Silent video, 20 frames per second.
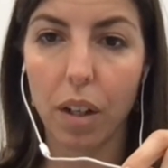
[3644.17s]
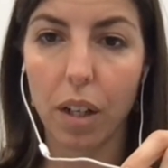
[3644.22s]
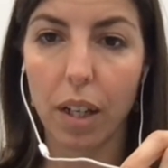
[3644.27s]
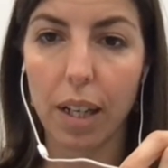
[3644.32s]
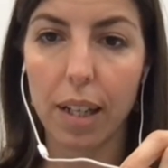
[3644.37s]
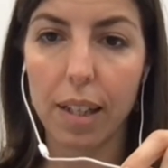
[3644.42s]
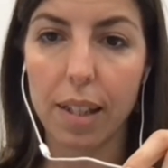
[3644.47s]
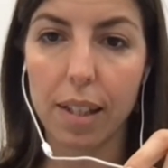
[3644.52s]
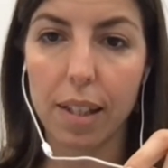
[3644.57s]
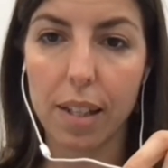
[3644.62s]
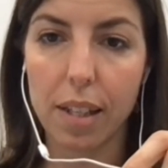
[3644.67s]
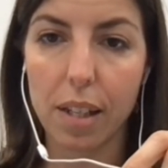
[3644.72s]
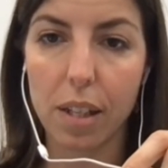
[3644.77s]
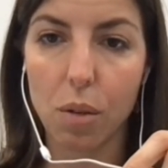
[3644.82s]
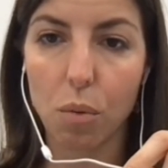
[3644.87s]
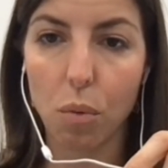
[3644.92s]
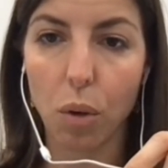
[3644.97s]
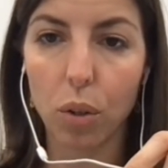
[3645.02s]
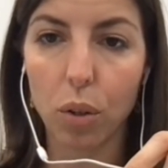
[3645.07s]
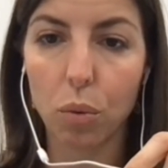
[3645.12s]
And this
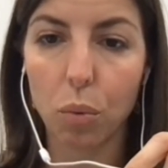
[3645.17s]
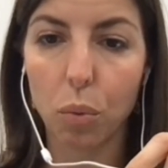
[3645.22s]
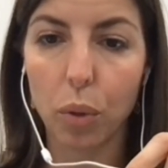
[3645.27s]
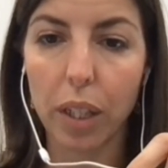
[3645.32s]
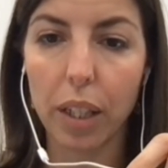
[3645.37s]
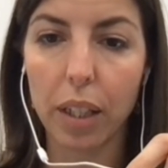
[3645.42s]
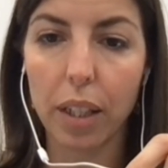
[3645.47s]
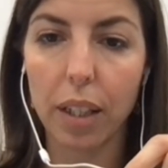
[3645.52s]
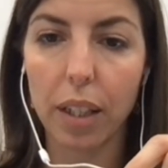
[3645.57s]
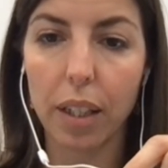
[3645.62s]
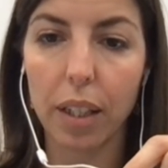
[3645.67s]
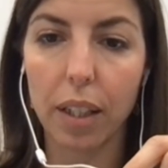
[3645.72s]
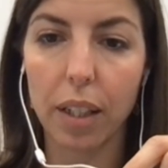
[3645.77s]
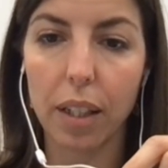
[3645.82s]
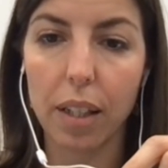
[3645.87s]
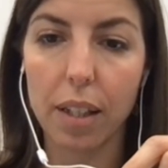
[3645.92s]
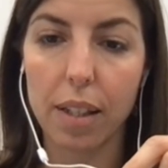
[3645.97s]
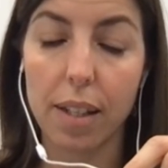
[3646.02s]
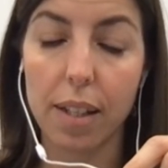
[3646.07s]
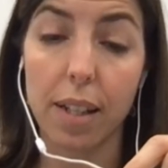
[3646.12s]
is
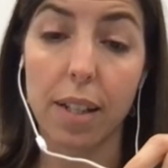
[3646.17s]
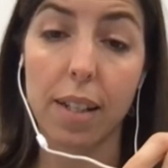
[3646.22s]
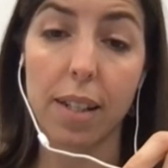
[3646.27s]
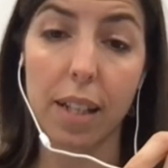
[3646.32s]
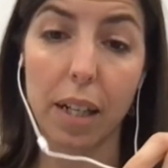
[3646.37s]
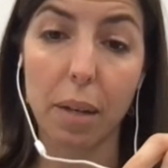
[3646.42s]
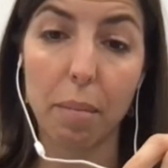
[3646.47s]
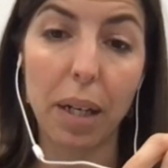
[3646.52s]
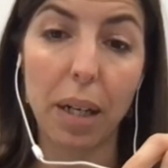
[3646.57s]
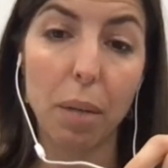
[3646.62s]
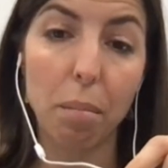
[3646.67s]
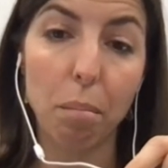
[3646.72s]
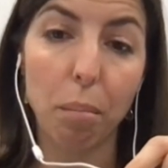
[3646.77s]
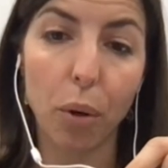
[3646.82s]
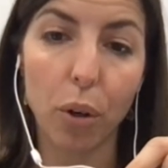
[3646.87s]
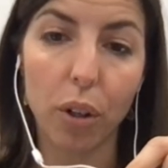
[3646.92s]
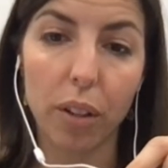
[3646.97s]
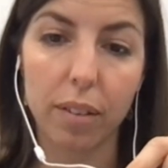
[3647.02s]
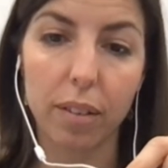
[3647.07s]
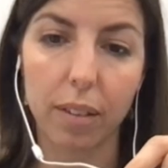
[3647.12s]
it's extremely
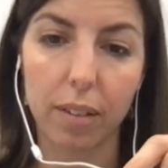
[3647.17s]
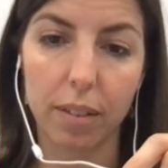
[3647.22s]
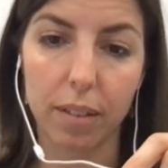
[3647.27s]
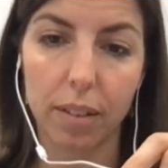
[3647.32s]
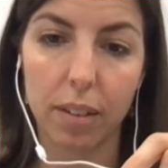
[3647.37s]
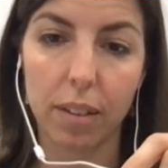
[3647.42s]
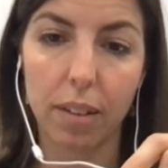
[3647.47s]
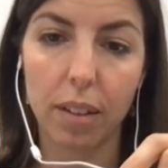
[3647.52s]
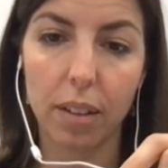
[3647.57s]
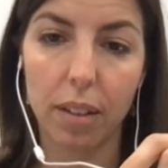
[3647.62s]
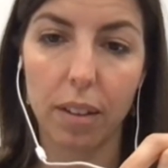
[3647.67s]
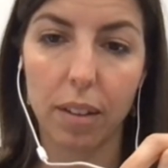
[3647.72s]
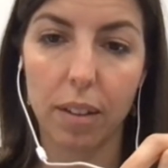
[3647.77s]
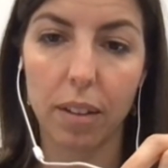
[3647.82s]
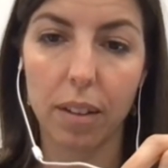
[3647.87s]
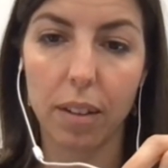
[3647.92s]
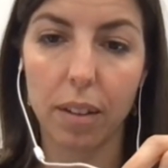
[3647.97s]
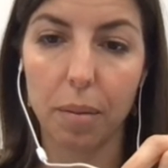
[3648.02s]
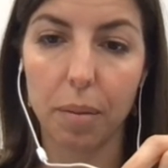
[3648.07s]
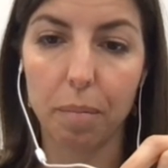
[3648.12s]
important
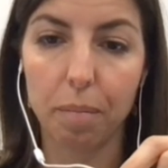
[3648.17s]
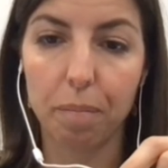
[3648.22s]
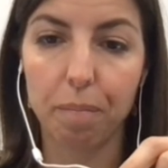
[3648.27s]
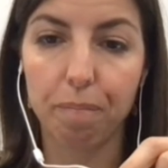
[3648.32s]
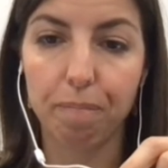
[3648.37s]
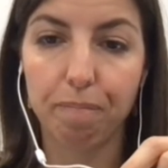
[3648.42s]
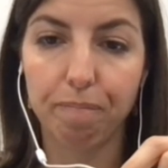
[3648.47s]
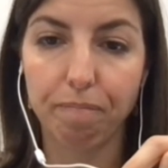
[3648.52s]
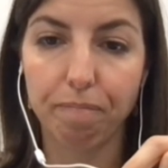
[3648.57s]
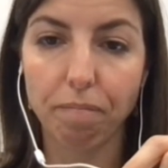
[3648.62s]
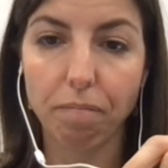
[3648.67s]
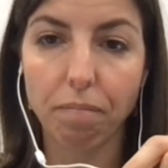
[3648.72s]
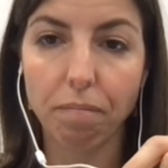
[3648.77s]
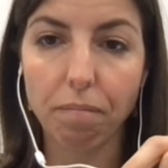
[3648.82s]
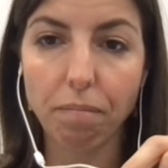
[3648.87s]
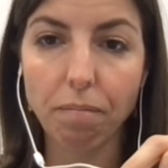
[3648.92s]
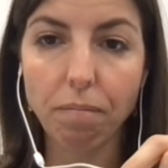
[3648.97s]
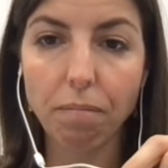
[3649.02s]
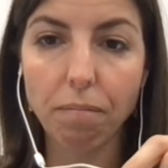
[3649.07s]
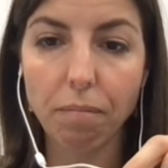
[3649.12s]
in
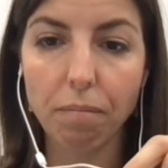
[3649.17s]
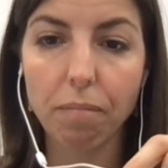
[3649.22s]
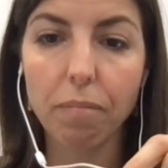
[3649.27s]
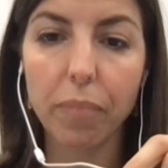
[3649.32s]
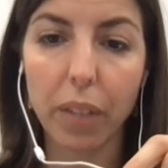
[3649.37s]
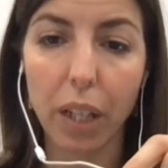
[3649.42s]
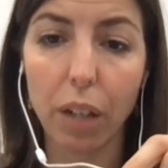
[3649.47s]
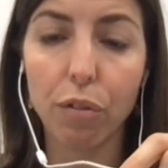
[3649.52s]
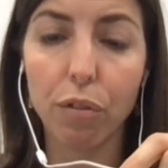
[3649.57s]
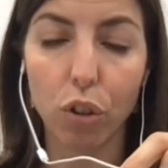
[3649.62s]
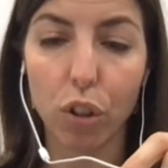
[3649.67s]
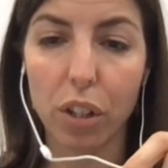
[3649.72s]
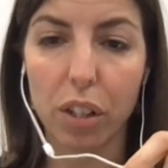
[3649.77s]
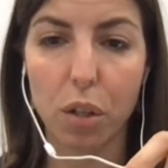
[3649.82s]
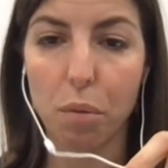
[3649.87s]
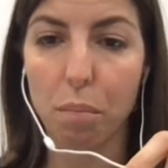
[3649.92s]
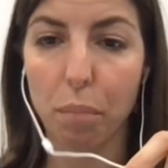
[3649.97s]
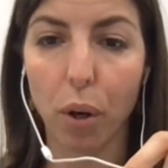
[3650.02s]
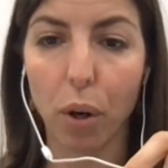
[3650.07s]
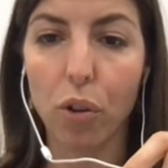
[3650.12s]
for
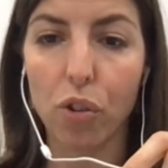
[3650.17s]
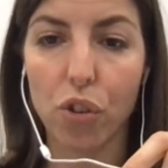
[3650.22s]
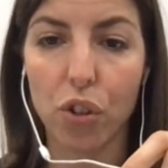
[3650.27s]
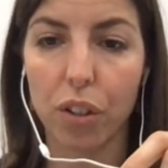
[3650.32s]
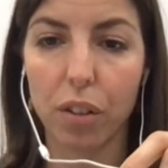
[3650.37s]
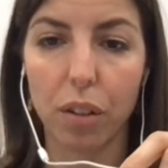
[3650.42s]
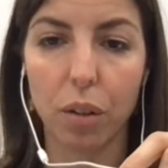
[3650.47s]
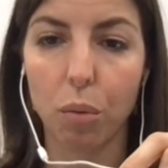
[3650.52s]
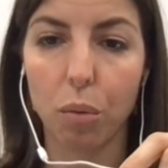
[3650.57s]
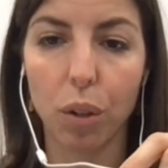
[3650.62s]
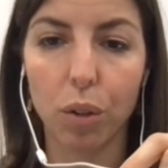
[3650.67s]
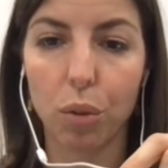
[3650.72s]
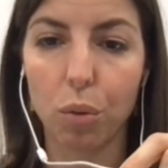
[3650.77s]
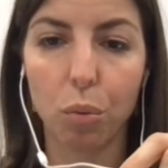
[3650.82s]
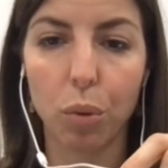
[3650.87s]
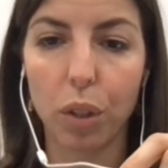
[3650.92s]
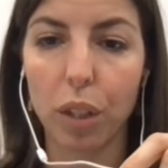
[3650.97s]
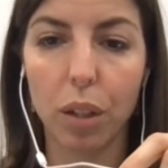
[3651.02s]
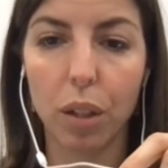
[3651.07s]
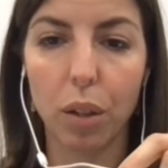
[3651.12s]
this project.
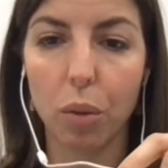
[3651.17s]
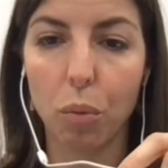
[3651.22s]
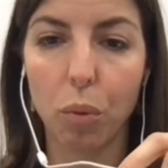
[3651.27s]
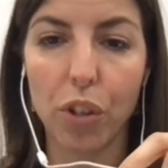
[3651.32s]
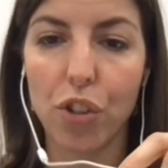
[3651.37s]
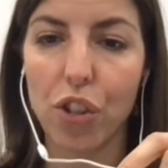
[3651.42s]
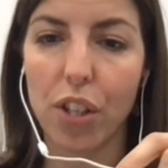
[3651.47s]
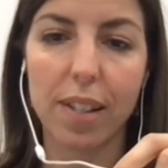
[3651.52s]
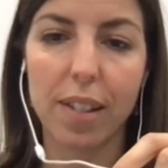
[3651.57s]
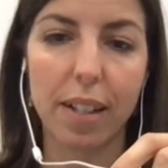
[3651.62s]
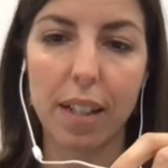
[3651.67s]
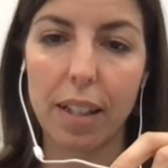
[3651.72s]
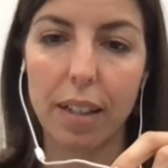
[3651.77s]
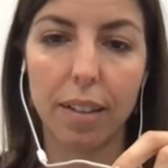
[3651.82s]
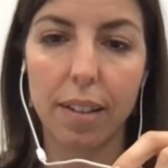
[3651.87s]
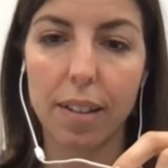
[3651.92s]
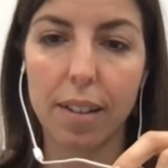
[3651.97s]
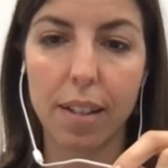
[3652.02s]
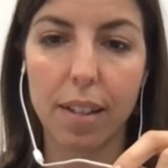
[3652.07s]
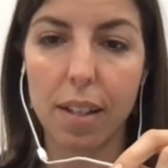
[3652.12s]
What we just
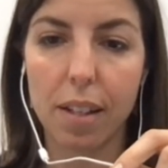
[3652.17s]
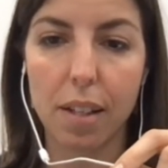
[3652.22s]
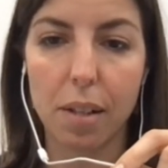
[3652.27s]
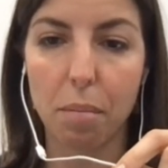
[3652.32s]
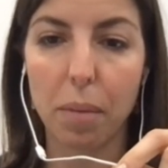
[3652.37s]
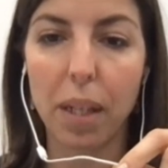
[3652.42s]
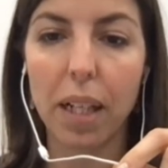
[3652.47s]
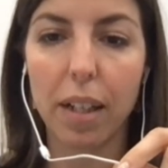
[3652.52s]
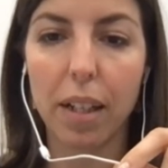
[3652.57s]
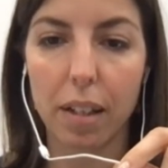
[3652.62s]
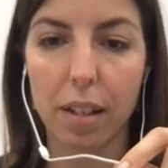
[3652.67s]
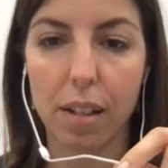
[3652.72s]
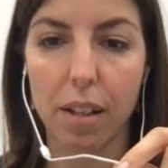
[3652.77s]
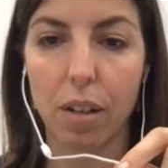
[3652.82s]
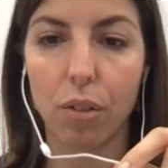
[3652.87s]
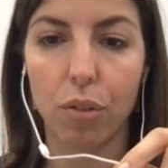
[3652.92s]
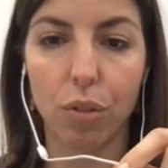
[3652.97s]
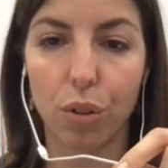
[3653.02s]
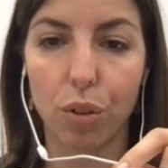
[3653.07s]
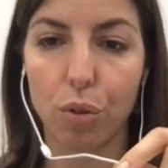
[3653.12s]
need is this
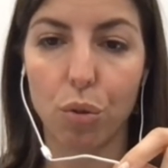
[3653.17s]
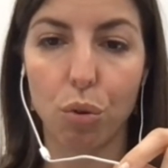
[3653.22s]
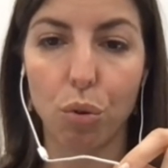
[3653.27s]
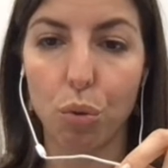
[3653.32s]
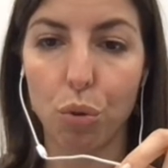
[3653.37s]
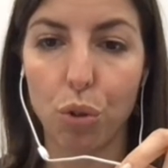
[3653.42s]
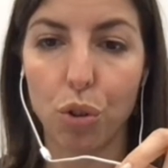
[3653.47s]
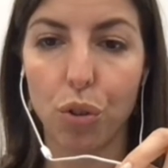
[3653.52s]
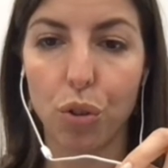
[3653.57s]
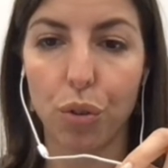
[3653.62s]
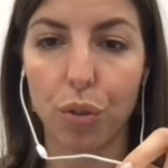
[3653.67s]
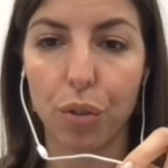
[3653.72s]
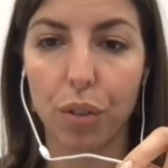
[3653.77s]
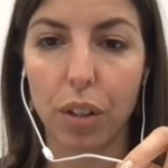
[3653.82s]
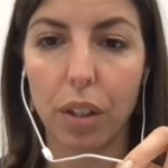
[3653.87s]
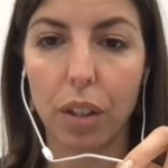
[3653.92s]
millisecond resolution.